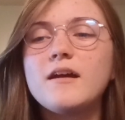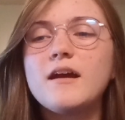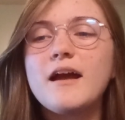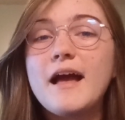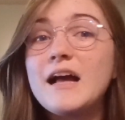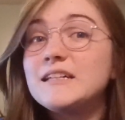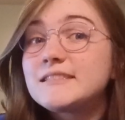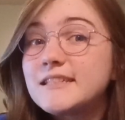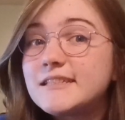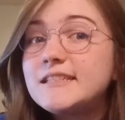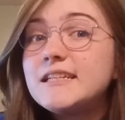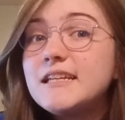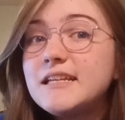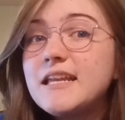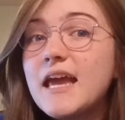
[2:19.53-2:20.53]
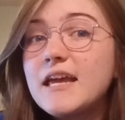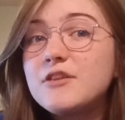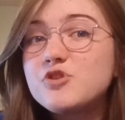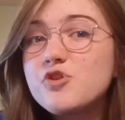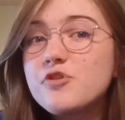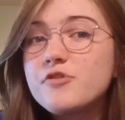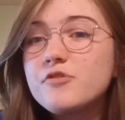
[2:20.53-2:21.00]
as a
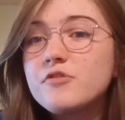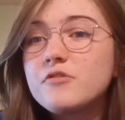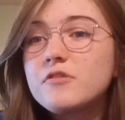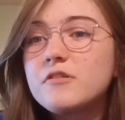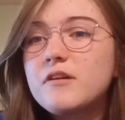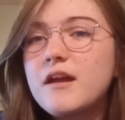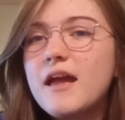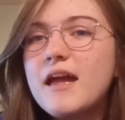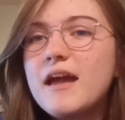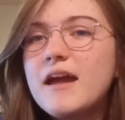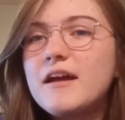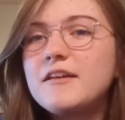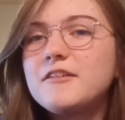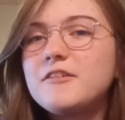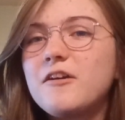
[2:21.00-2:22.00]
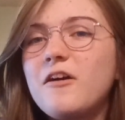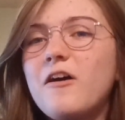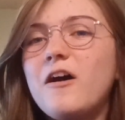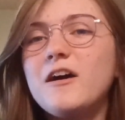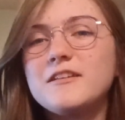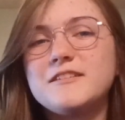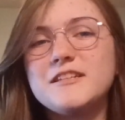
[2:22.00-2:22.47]
teenager and
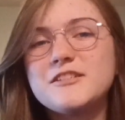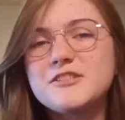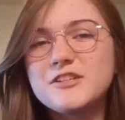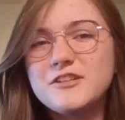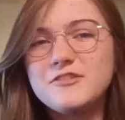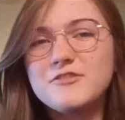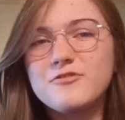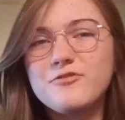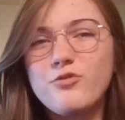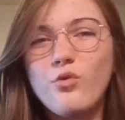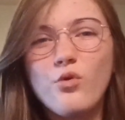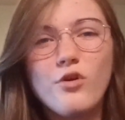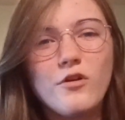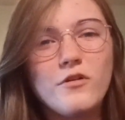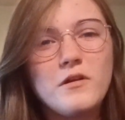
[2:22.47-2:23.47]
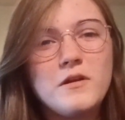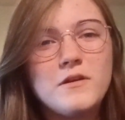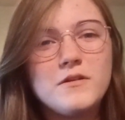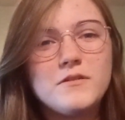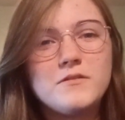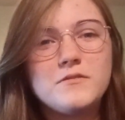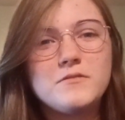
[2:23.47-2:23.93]
auditioned for
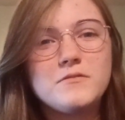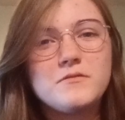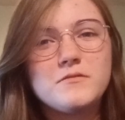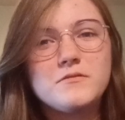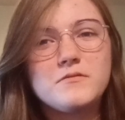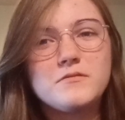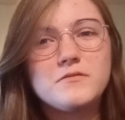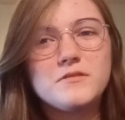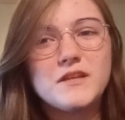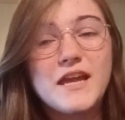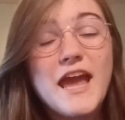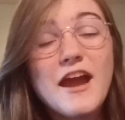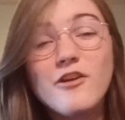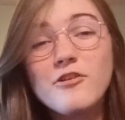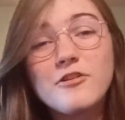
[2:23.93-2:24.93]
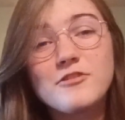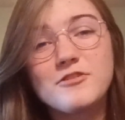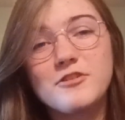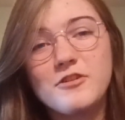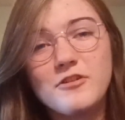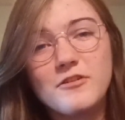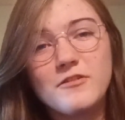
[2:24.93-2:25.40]
the
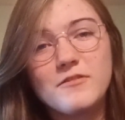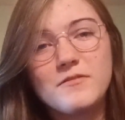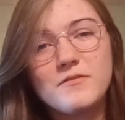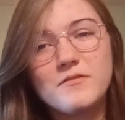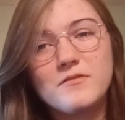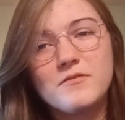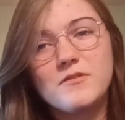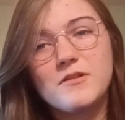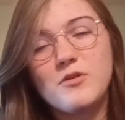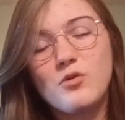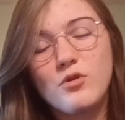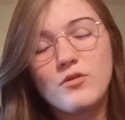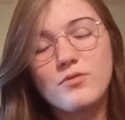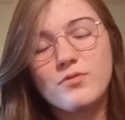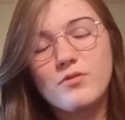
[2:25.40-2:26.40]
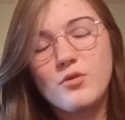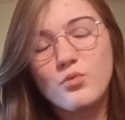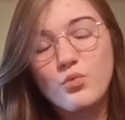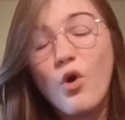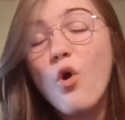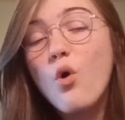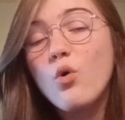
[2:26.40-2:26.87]
character or the
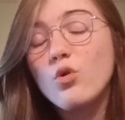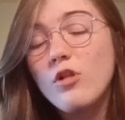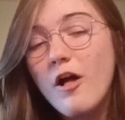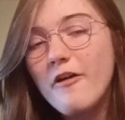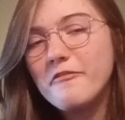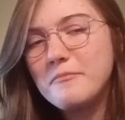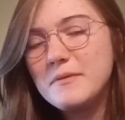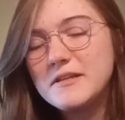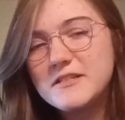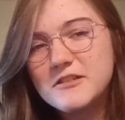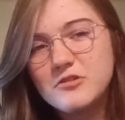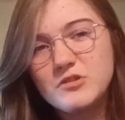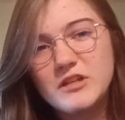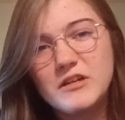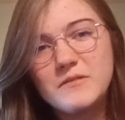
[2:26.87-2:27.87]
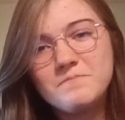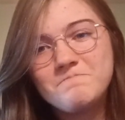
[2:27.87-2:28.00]
role of Matilda.